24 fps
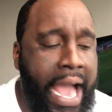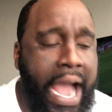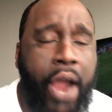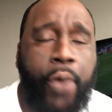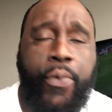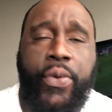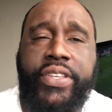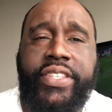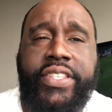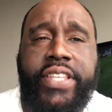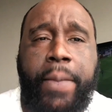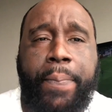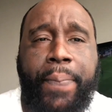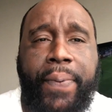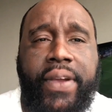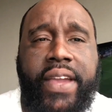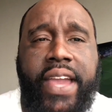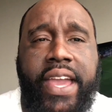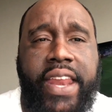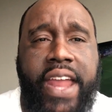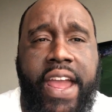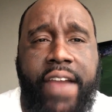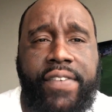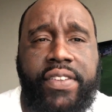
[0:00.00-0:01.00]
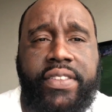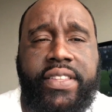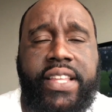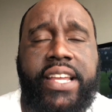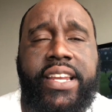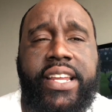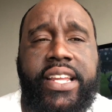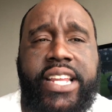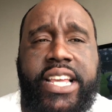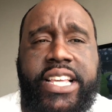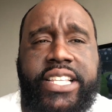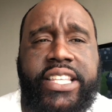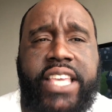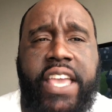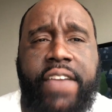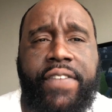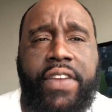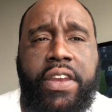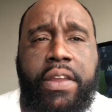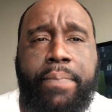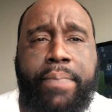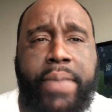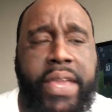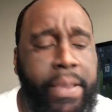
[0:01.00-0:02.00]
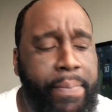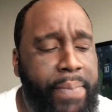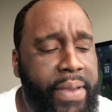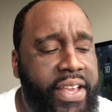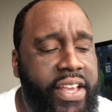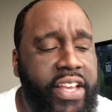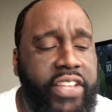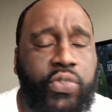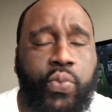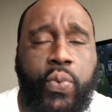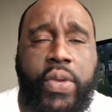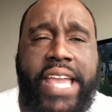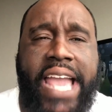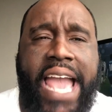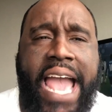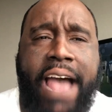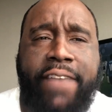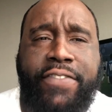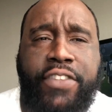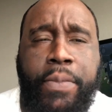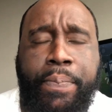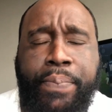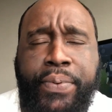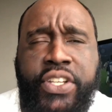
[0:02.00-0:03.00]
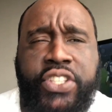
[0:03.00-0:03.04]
I reciprocate everything that he's given to me because we have to